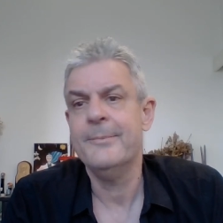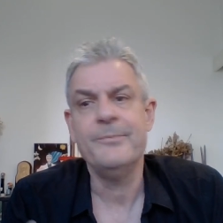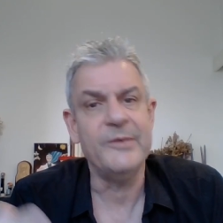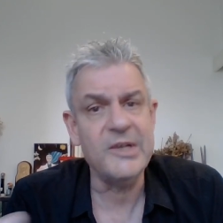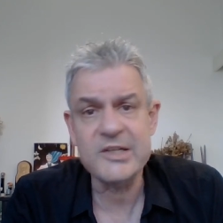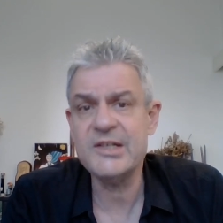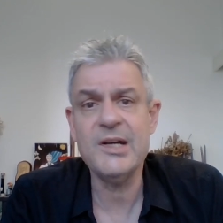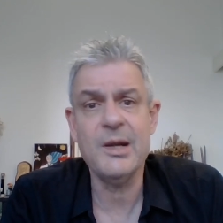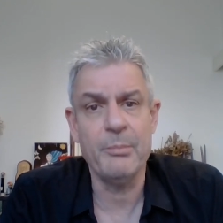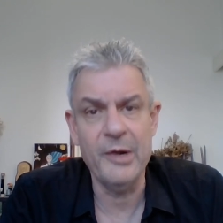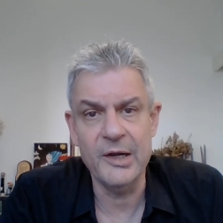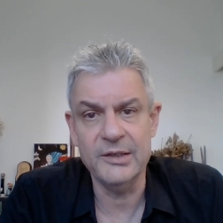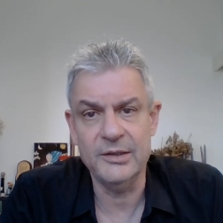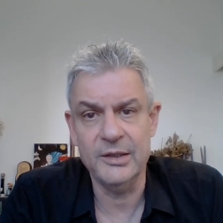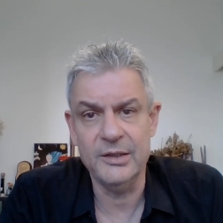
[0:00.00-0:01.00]
This
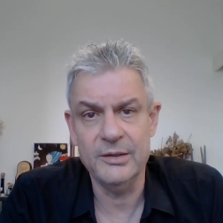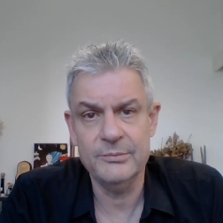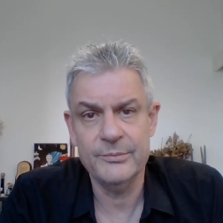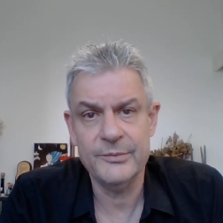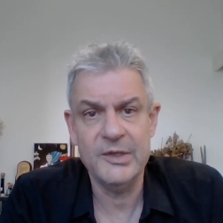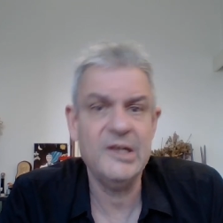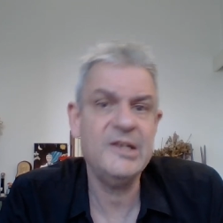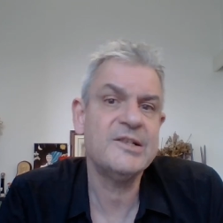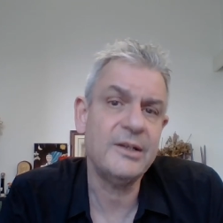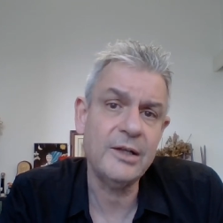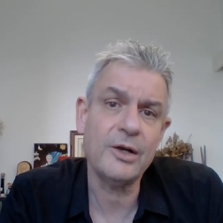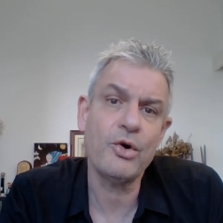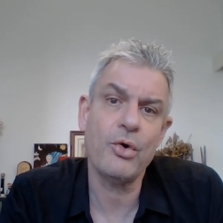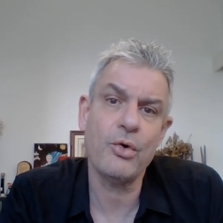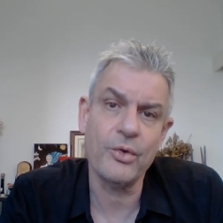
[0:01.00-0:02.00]
inability is at
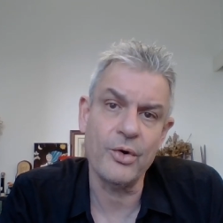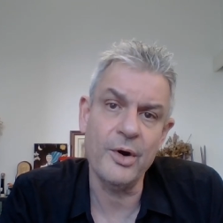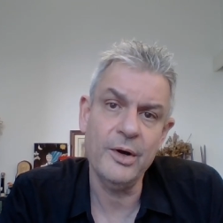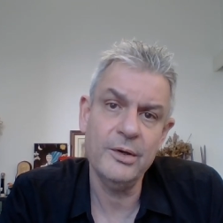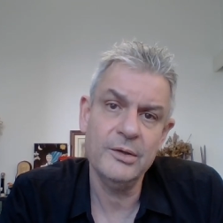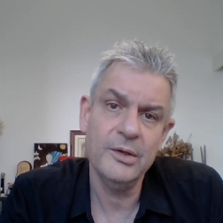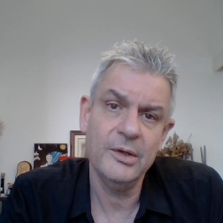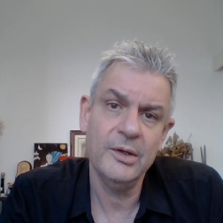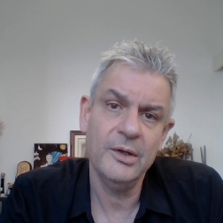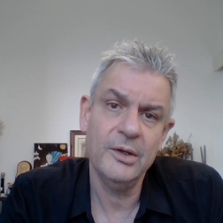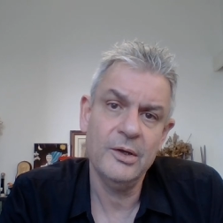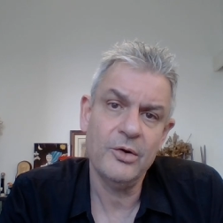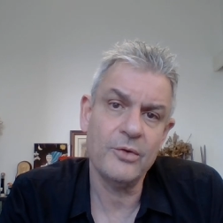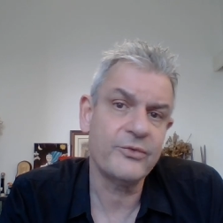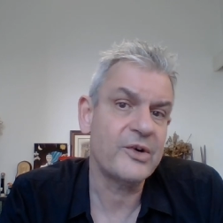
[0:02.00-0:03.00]
the core
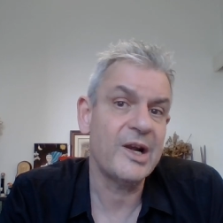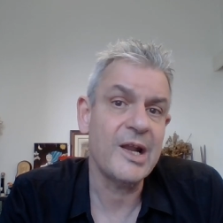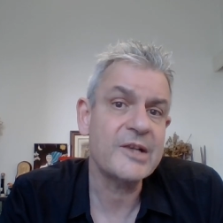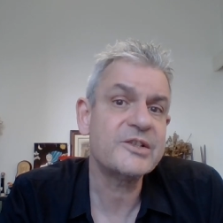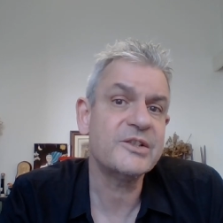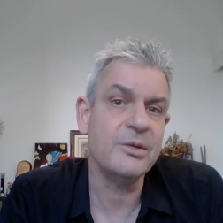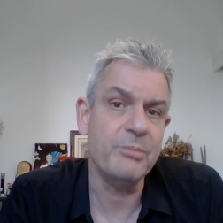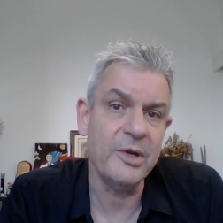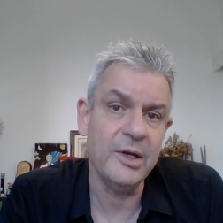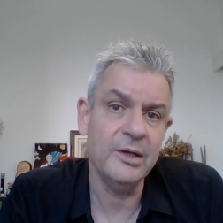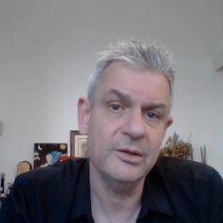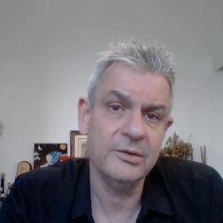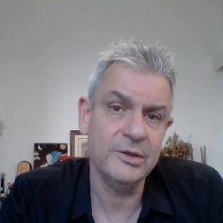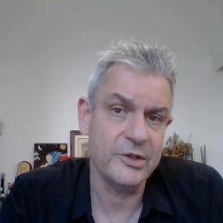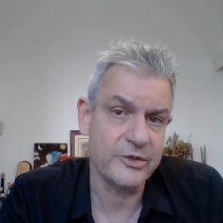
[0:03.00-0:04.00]
of cluster
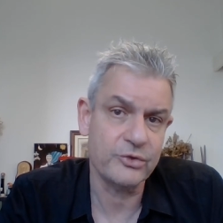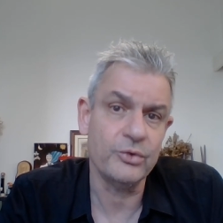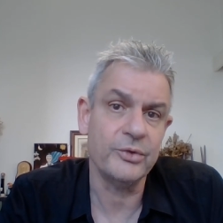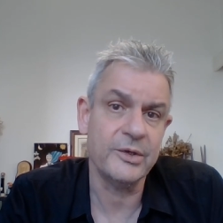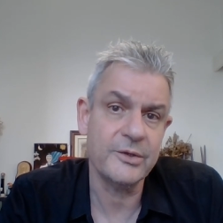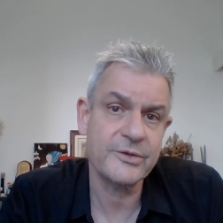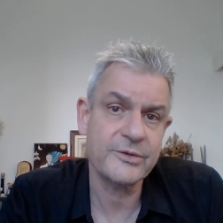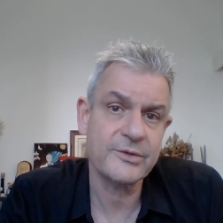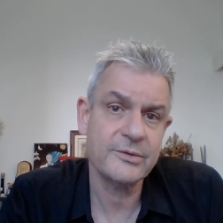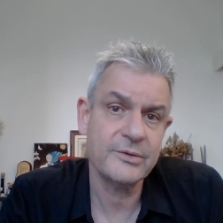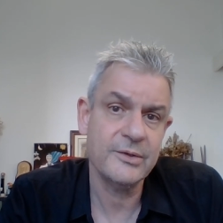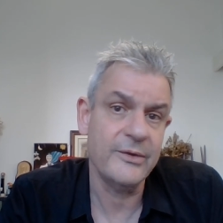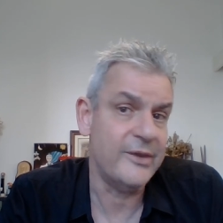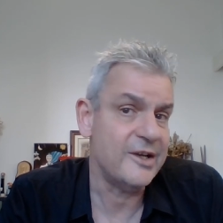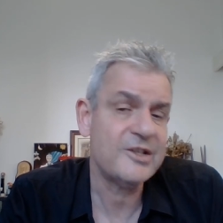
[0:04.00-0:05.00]
B disorders.
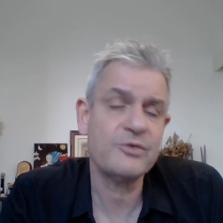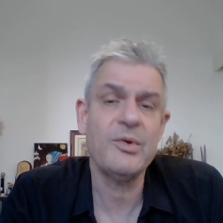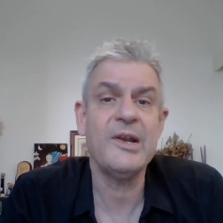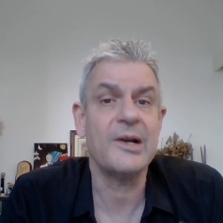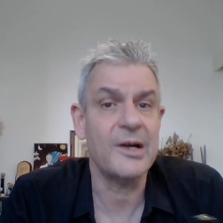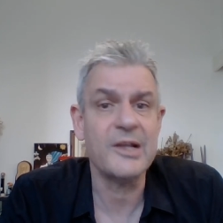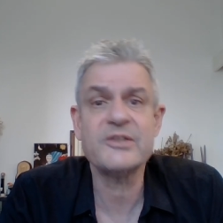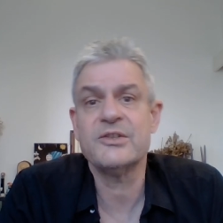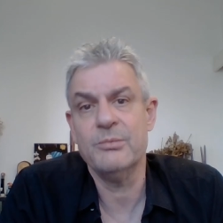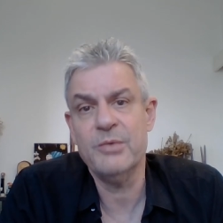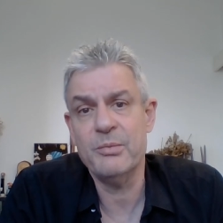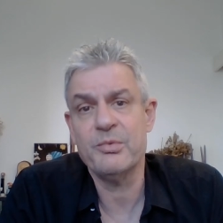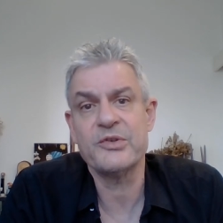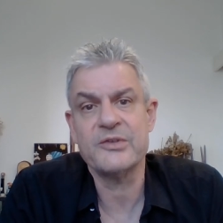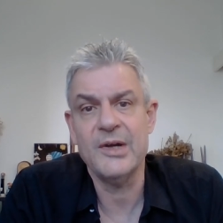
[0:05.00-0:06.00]
That's why cluster
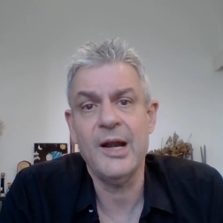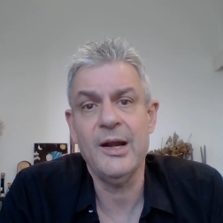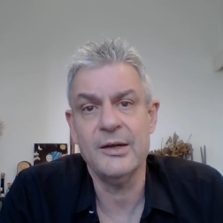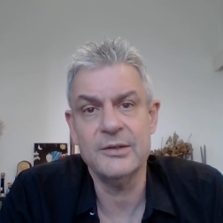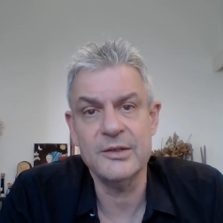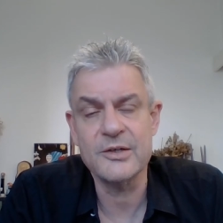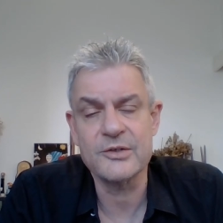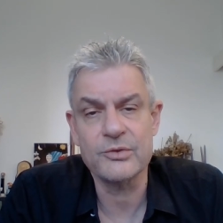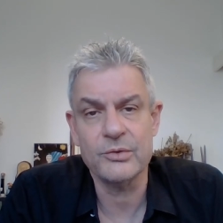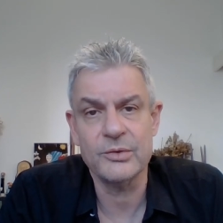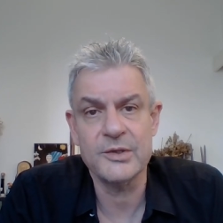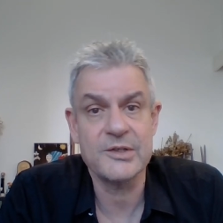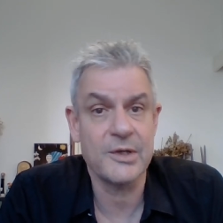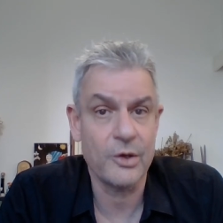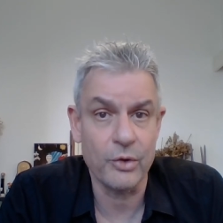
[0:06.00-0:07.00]
B personality
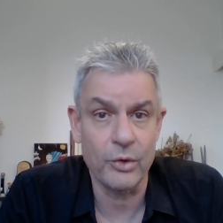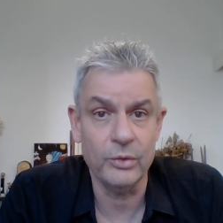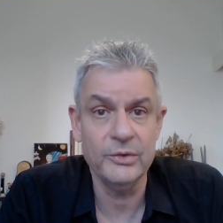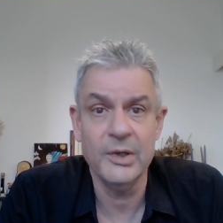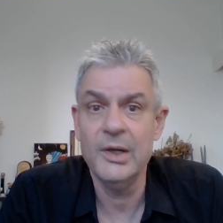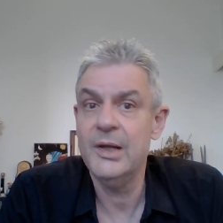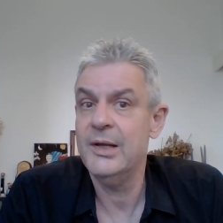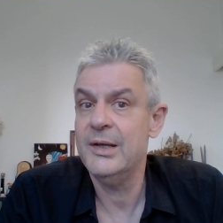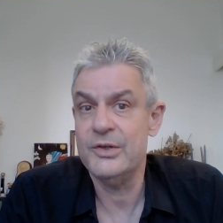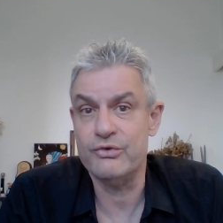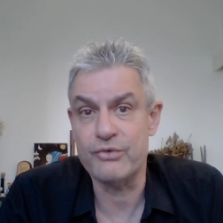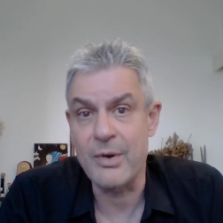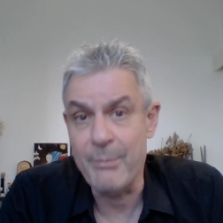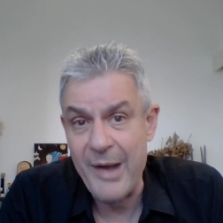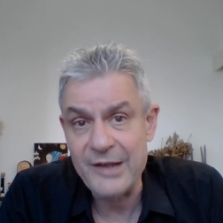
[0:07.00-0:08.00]
disorders are called
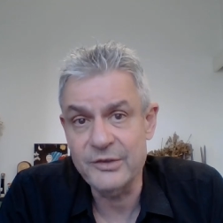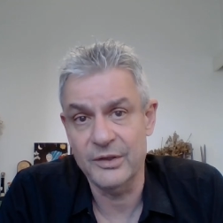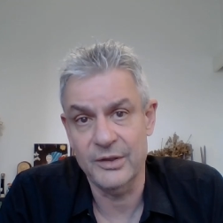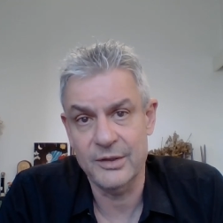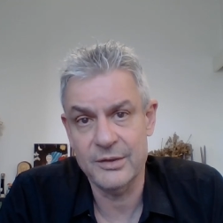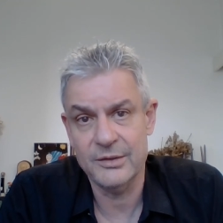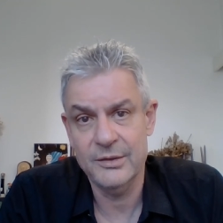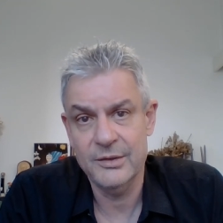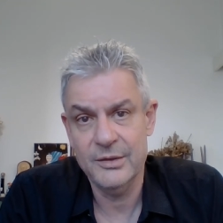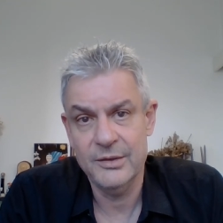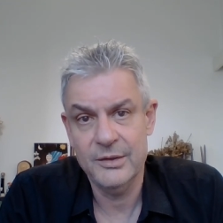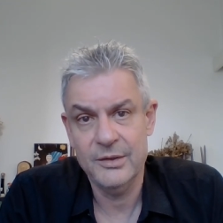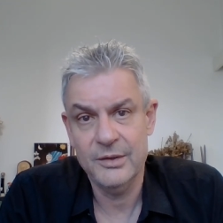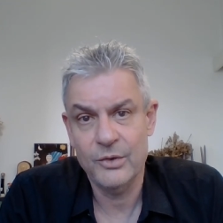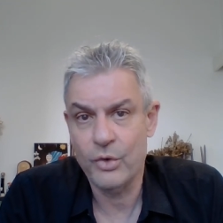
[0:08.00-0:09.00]
dramatic
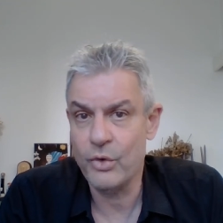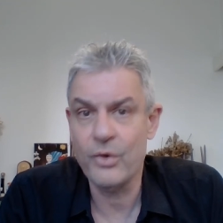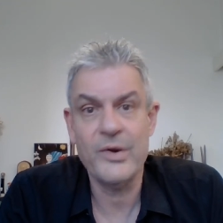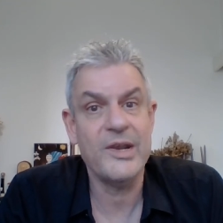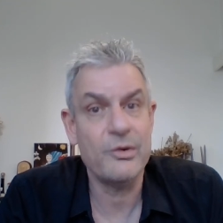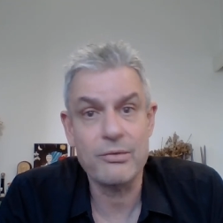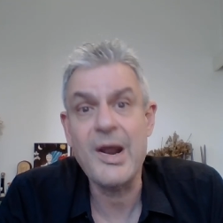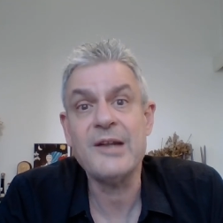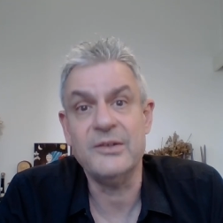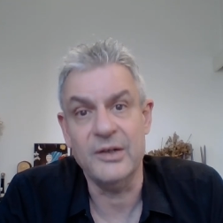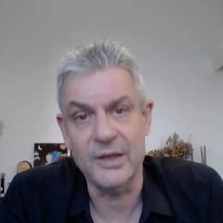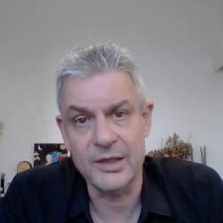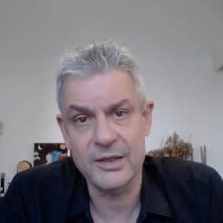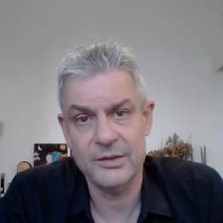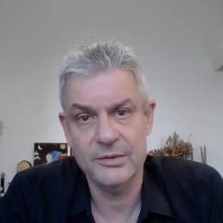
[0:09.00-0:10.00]
or erratic.